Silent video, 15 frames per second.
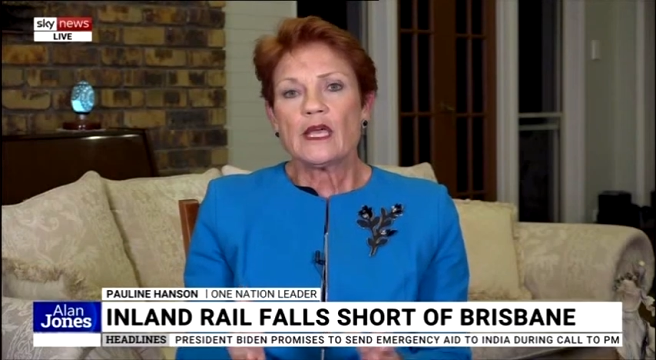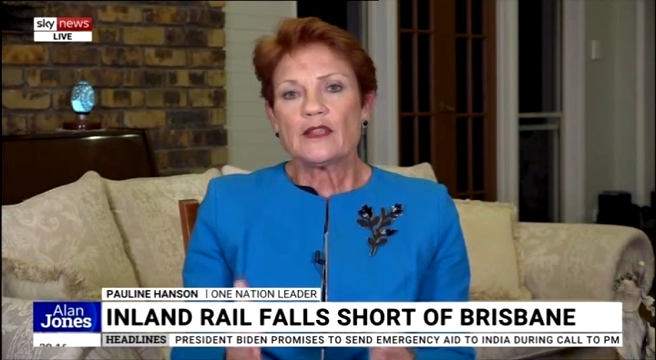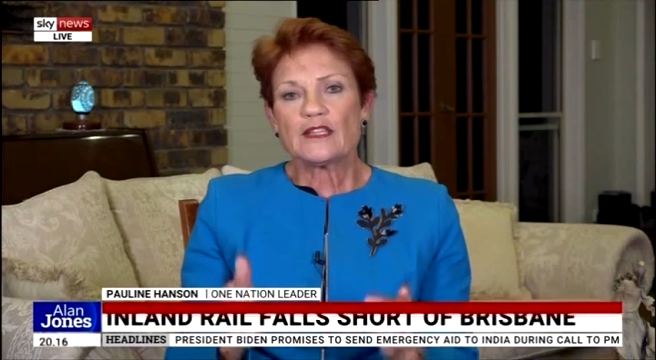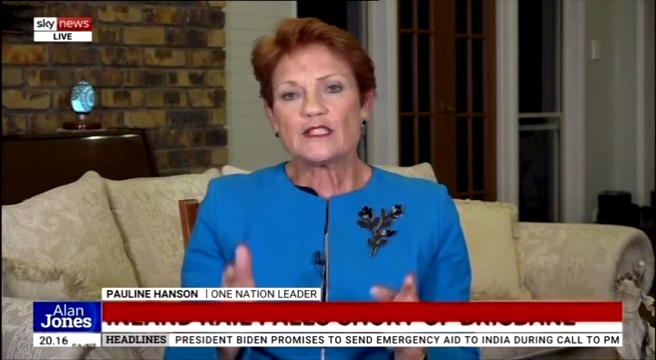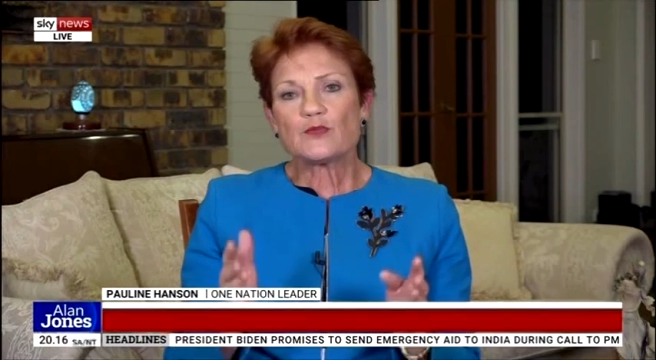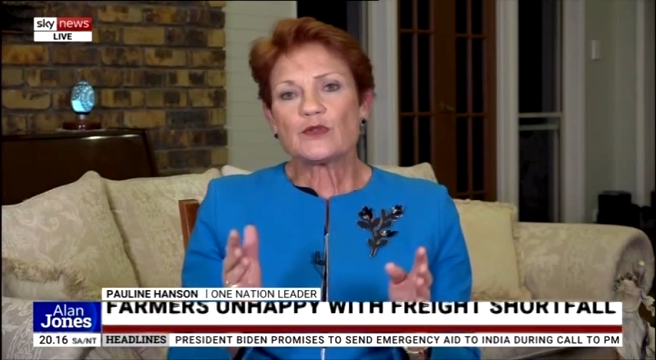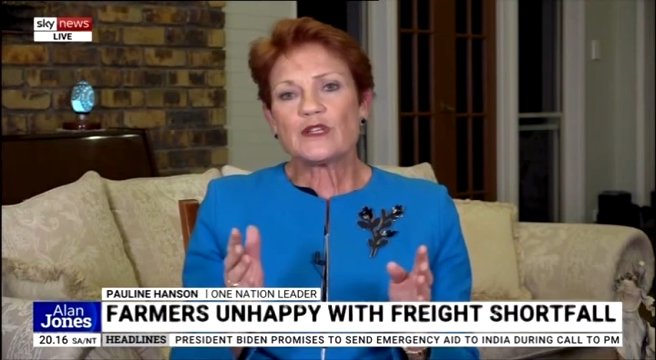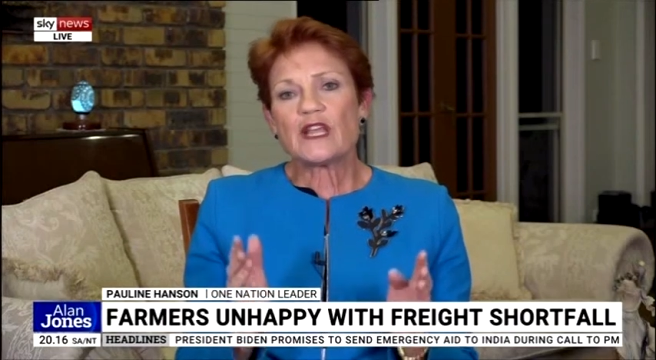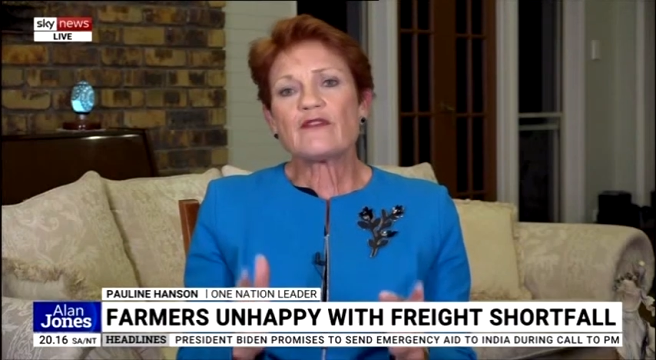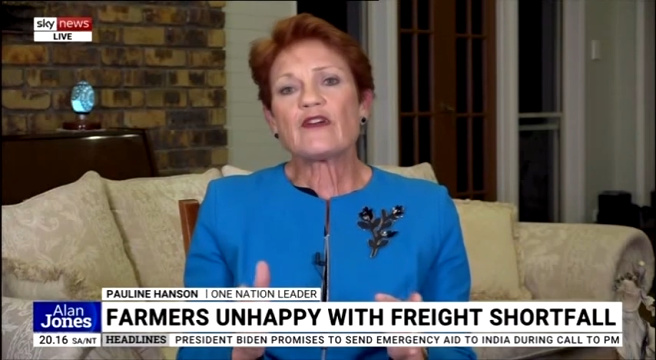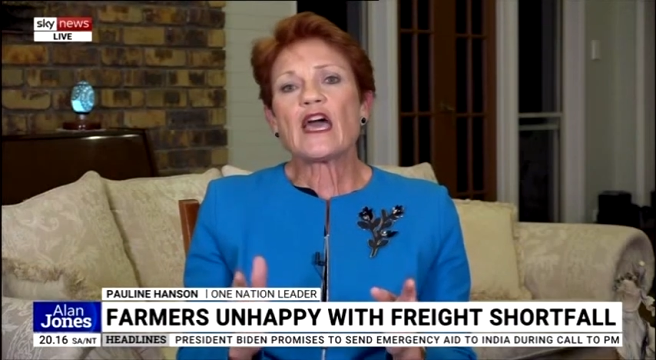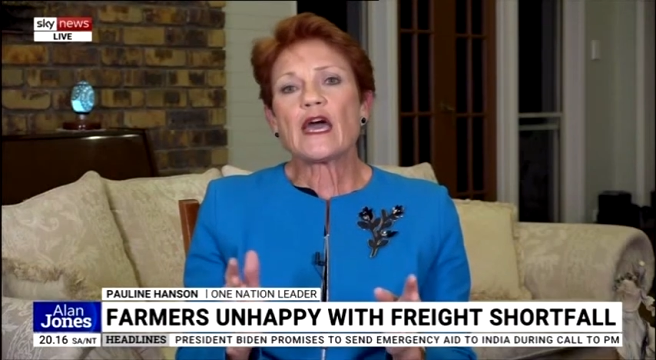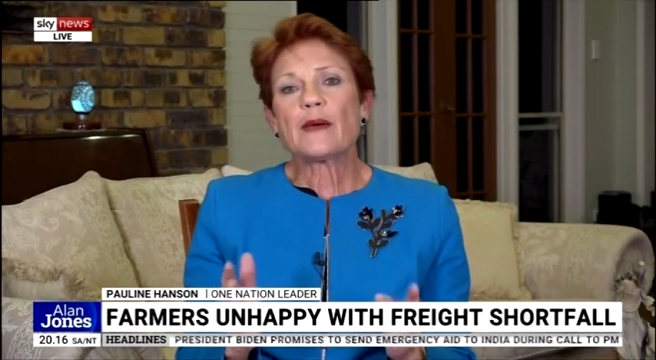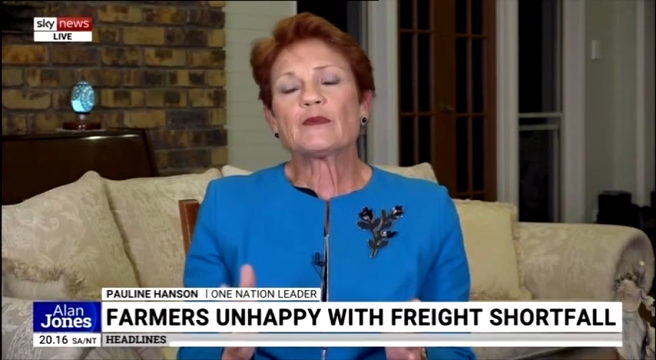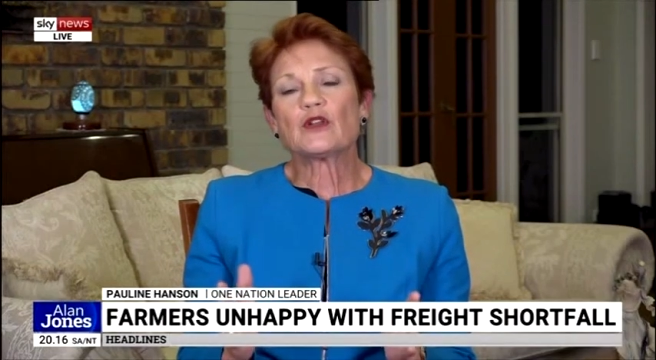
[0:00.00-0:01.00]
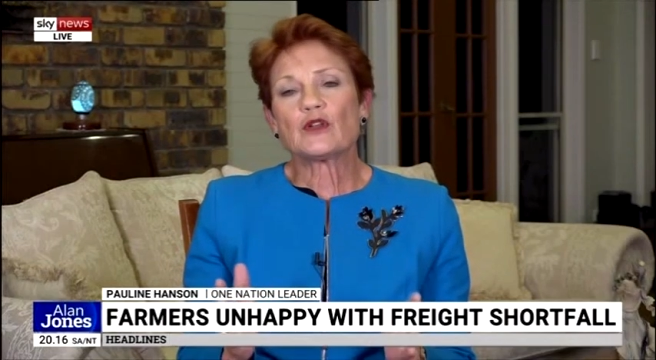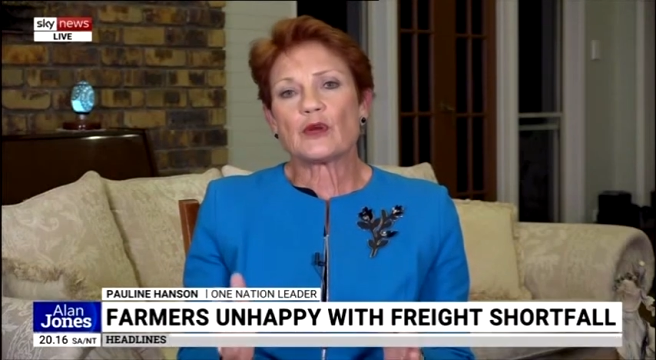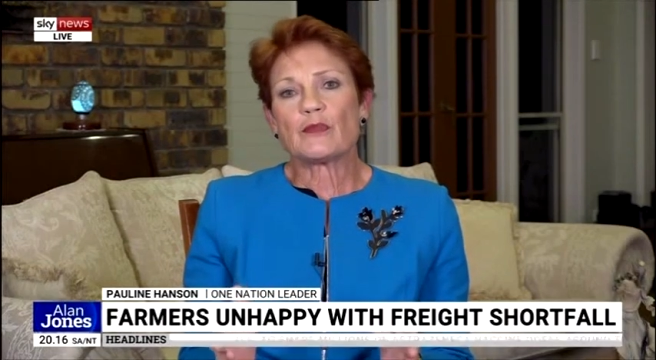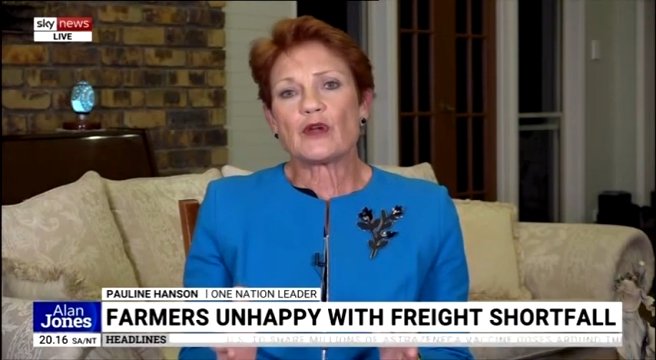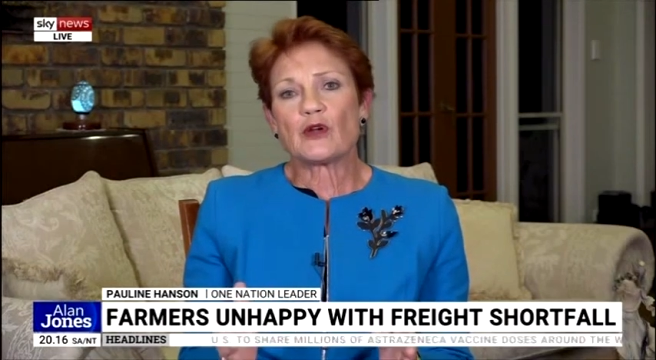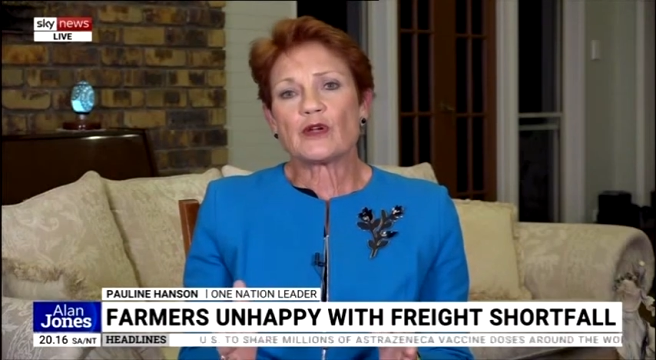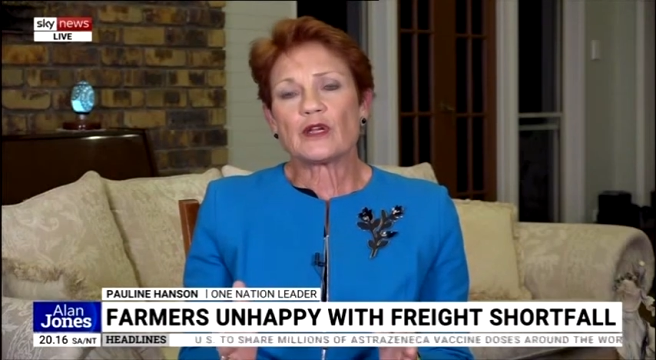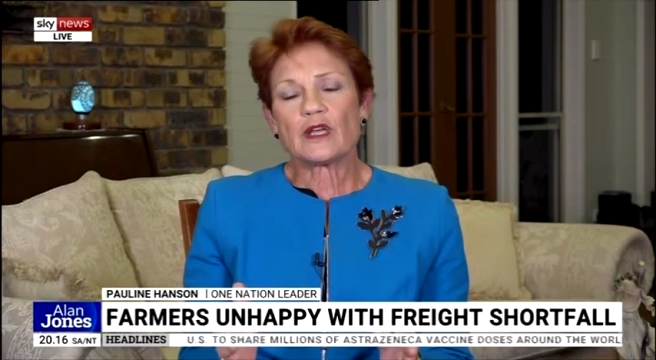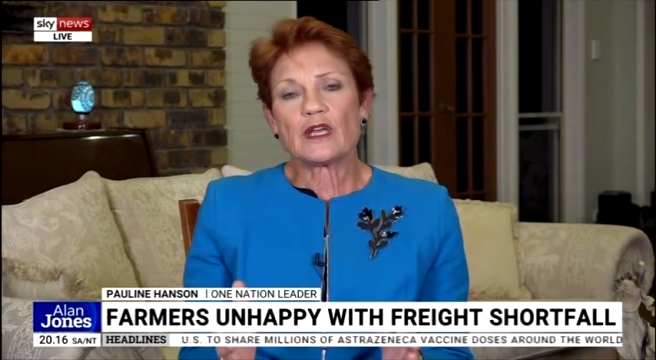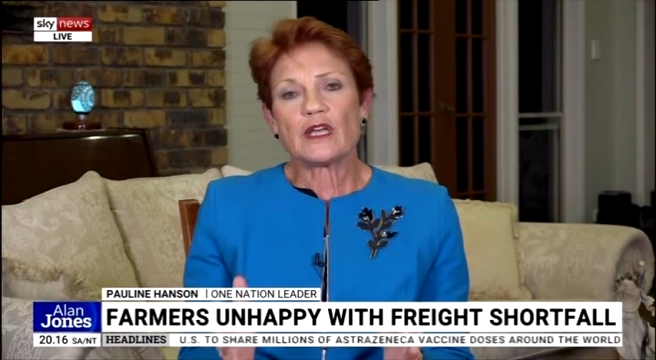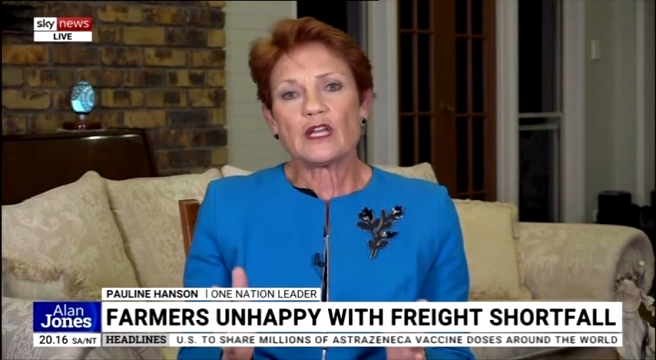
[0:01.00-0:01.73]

This would never happen in America.